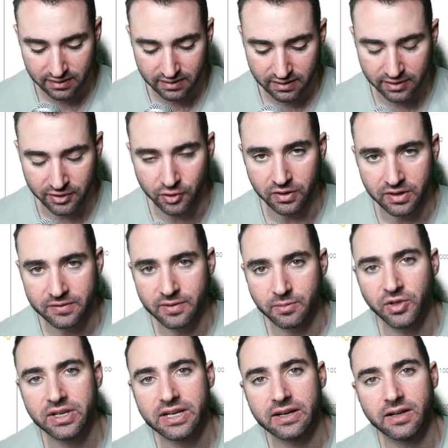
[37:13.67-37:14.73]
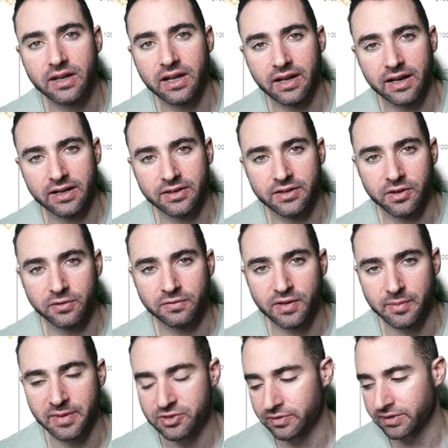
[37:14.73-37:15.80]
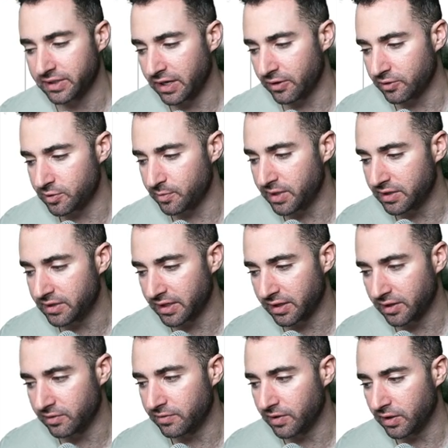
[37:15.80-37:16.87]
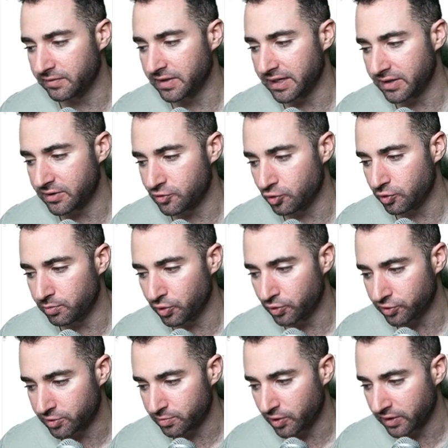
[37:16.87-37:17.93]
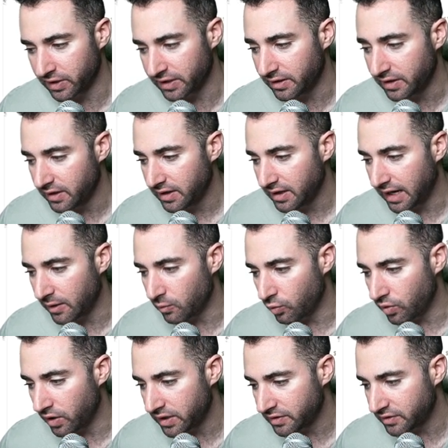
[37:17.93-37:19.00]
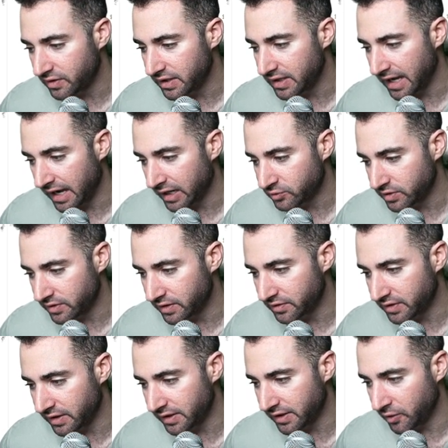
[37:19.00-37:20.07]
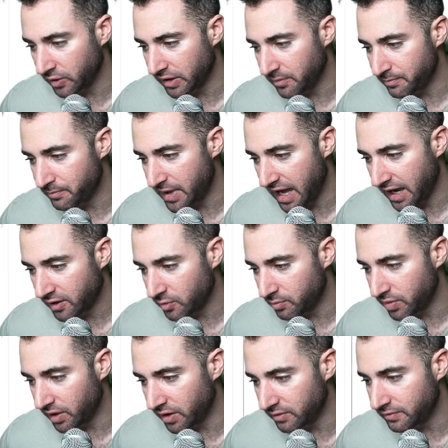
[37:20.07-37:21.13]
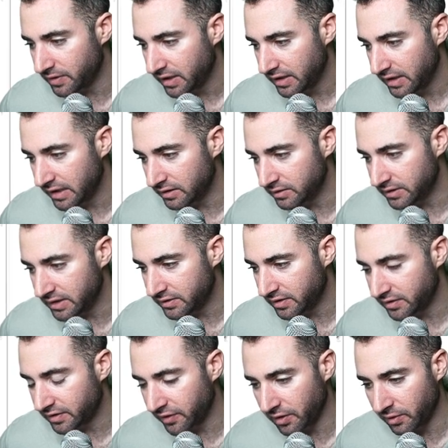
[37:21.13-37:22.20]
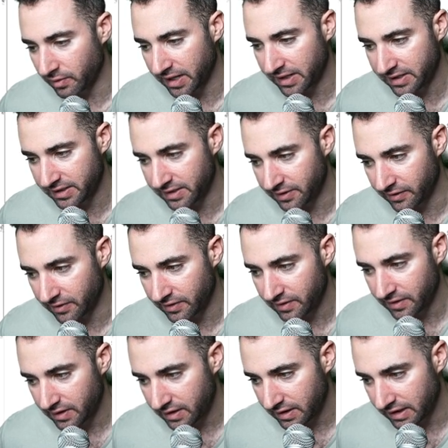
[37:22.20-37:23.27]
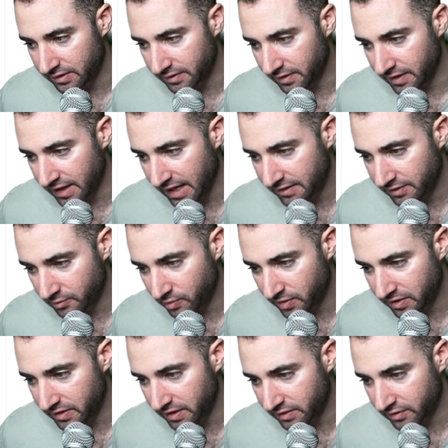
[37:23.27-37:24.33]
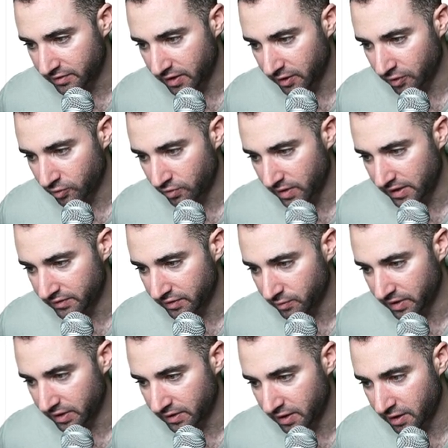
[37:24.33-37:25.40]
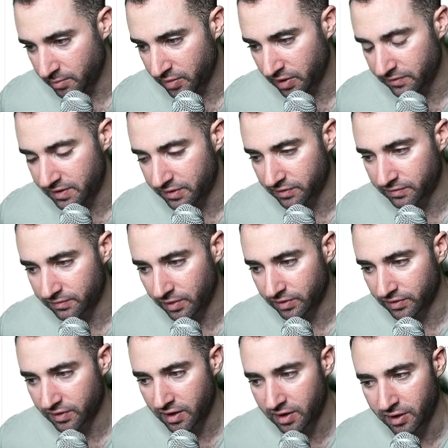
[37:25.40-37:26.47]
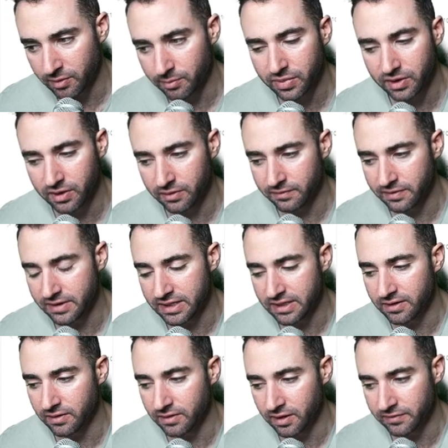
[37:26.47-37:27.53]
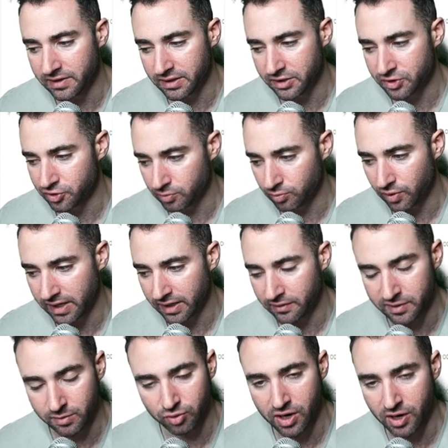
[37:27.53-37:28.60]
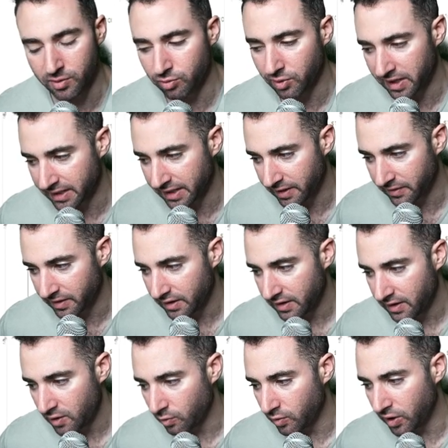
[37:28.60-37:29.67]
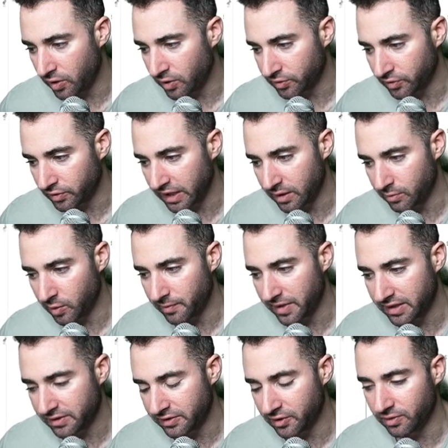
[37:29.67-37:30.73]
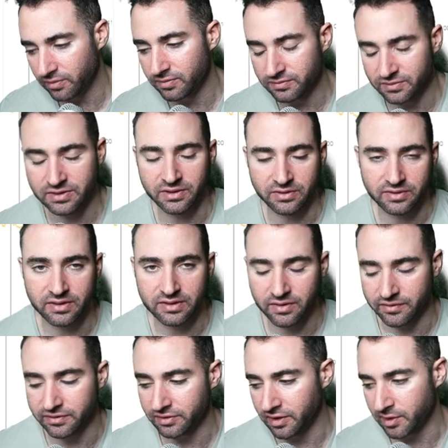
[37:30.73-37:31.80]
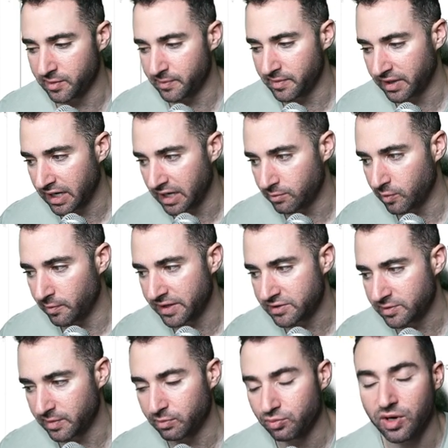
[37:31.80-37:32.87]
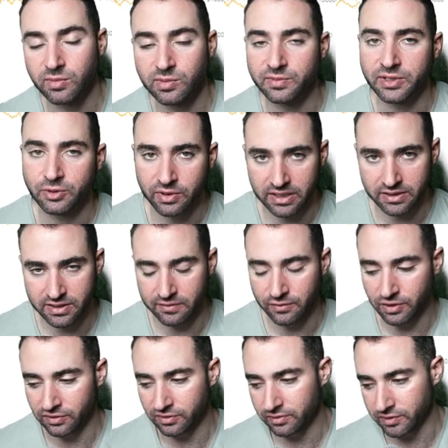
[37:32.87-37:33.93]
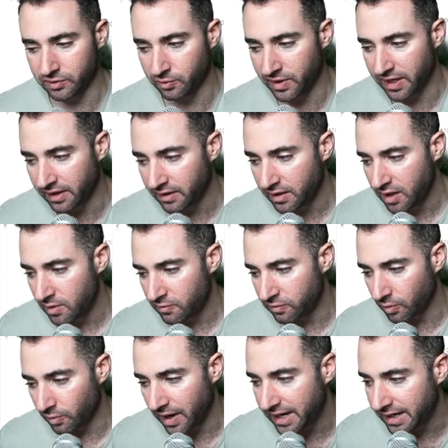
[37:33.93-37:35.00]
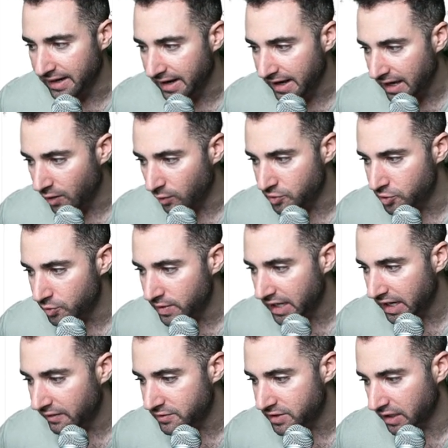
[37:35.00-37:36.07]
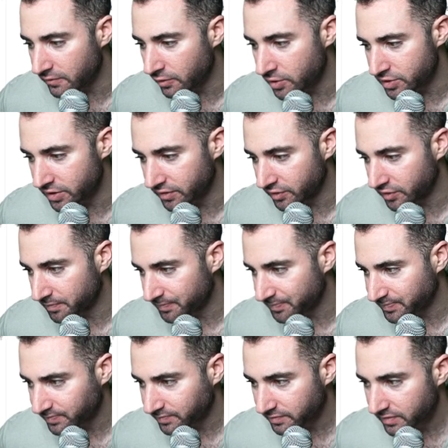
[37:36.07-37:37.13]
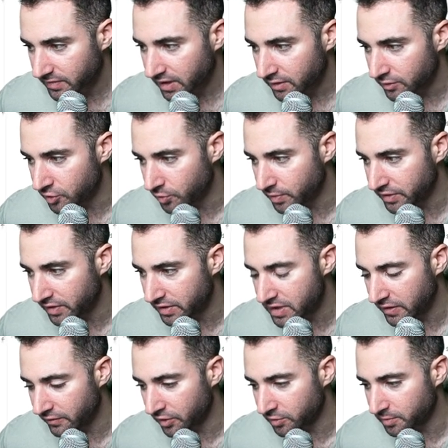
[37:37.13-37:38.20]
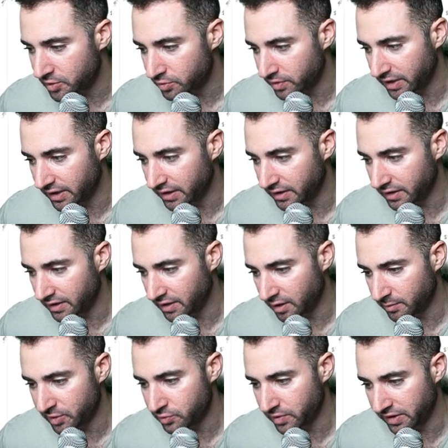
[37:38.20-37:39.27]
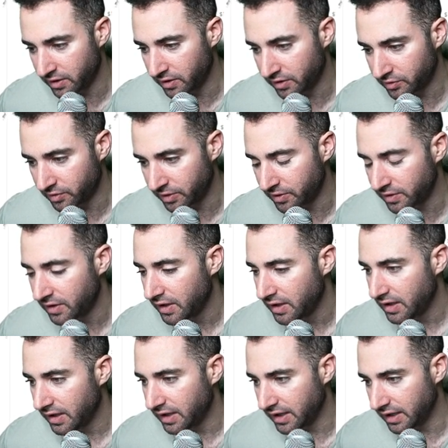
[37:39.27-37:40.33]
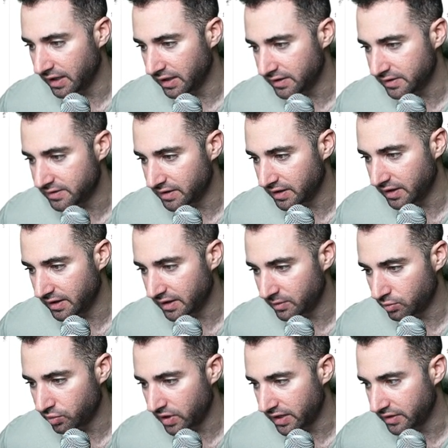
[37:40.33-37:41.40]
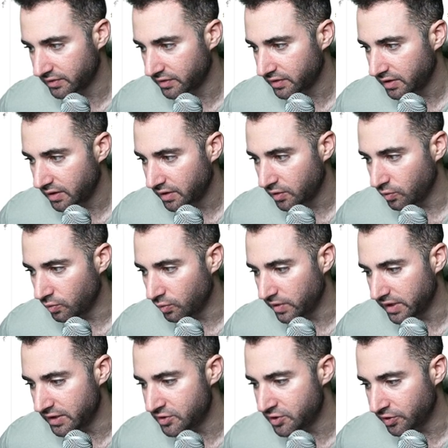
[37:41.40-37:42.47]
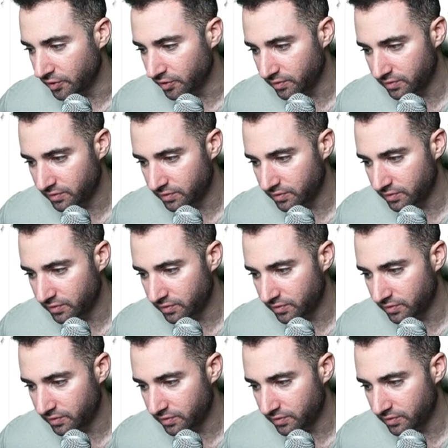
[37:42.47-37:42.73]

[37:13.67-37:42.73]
you know, if I'm looking at another fundamental indicator to be indicative of getting into a bullish market, I'd want to see actually this indicator get back above at least this area right here, as that's when things got crazy, when it got above this first hump of the initial break of the prior breakout, while also gaining momentum. You know, it's obviously going to be gaining momentum and probably creating divergence along the way. For right now, do we have divergence? Do we see divergence between the oscillator and price? We do,